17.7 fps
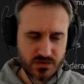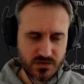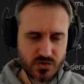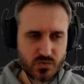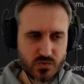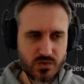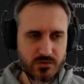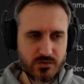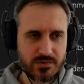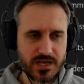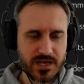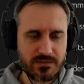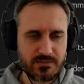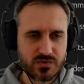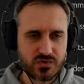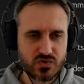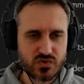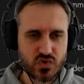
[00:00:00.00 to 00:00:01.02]
you will be
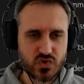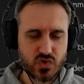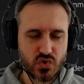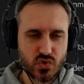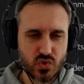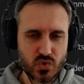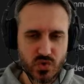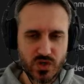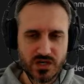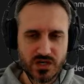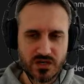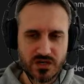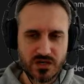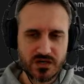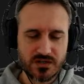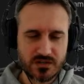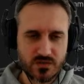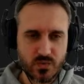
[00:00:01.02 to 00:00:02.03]
able to
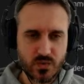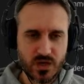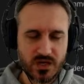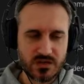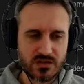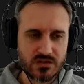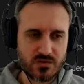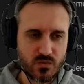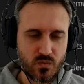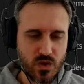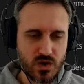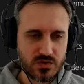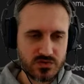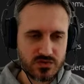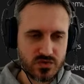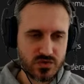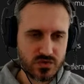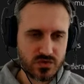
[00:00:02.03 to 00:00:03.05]
create the
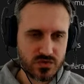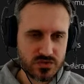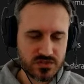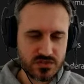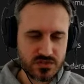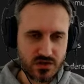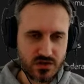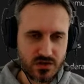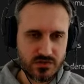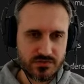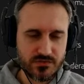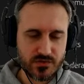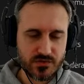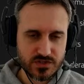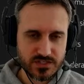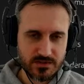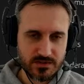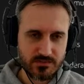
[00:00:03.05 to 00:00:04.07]
walkthroughs on,
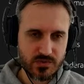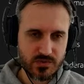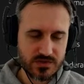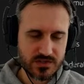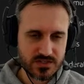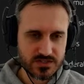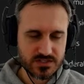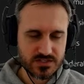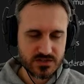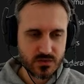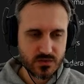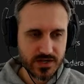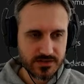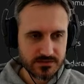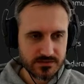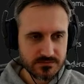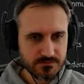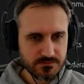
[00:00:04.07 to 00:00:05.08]
for example, in this
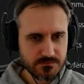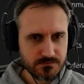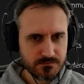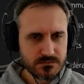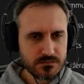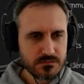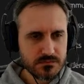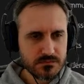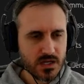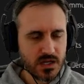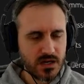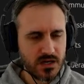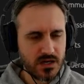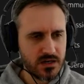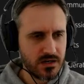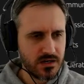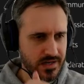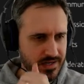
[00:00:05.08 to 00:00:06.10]
screen.
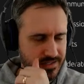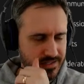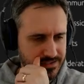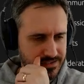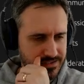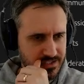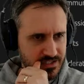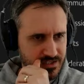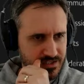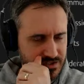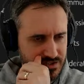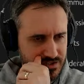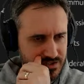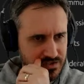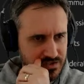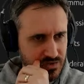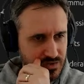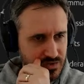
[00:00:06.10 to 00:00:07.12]
And to
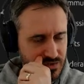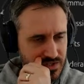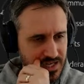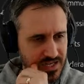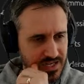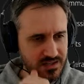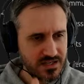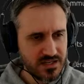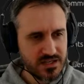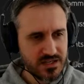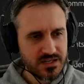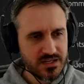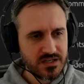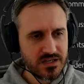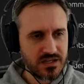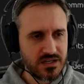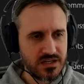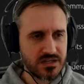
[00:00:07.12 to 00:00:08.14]
do that,
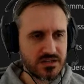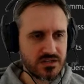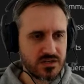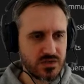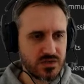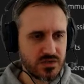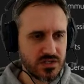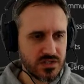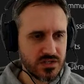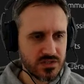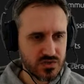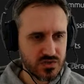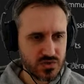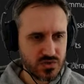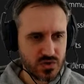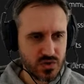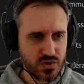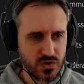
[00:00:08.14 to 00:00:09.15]
you need
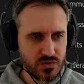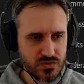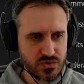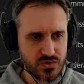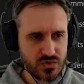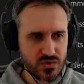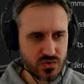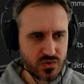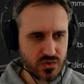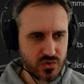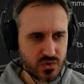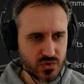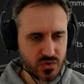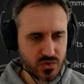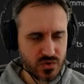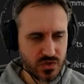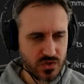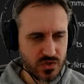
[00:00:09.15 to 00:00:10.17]
to go
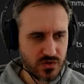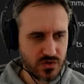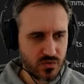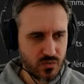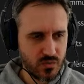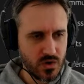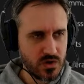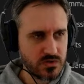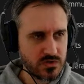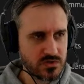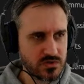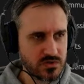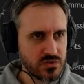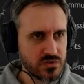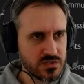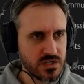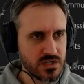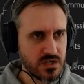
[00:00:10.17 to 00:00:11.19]
to
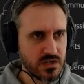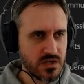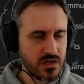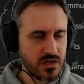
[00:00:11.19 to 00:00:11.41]
Walkthroughs,